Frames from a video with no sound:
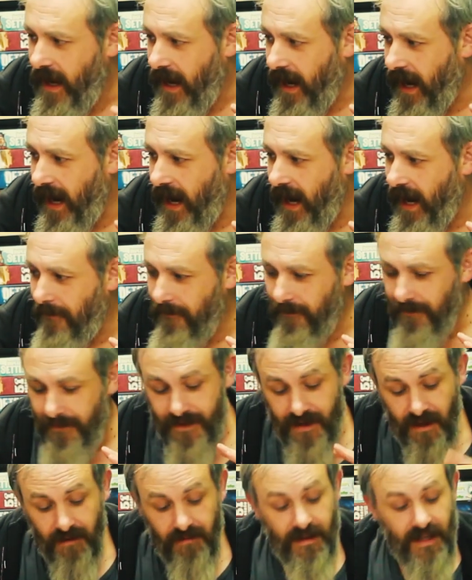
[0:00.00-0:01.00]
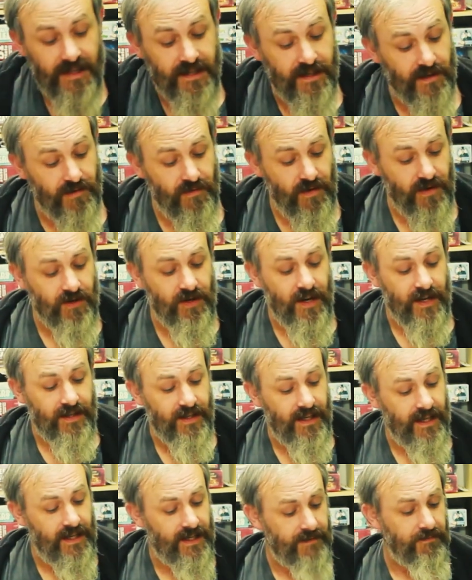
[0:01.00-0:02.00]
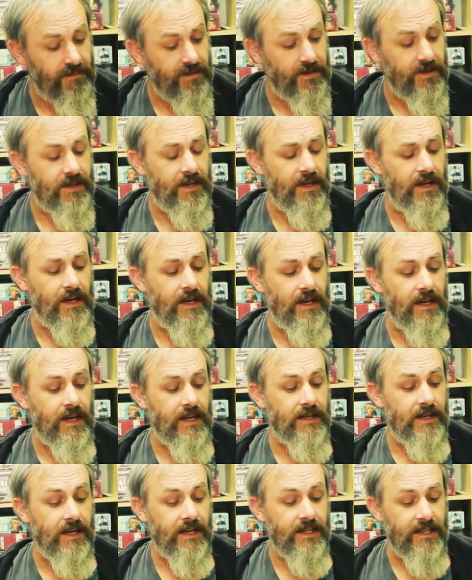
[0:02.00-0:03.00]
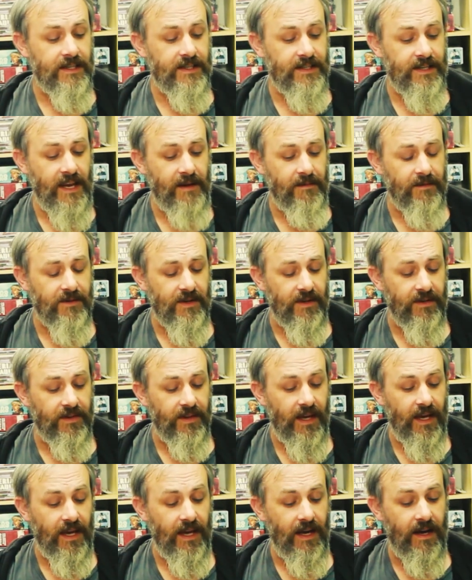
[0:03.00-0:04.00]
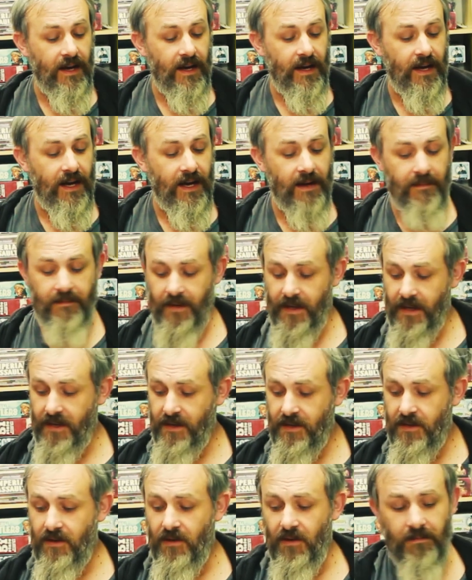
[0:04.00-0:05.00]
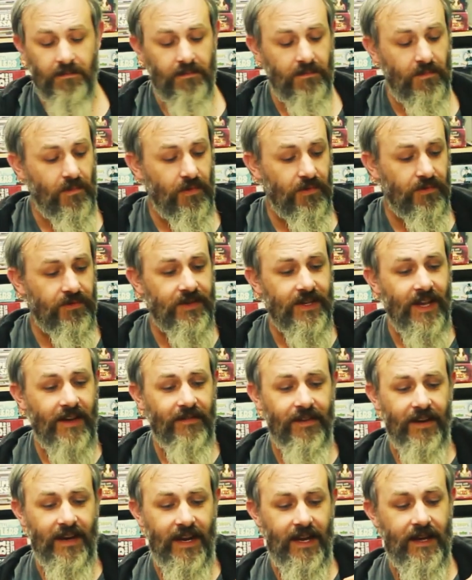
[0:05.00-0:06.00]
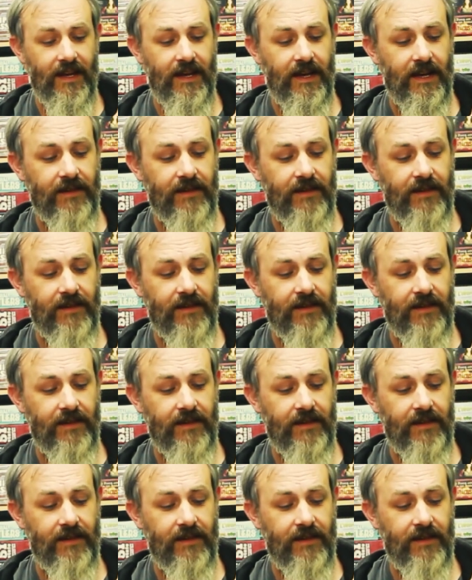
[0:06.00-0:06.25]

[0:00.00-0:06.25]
Um, so this is the Switch Chest. This was, I, I, did see it was on there. Um, it's got more stuff in it.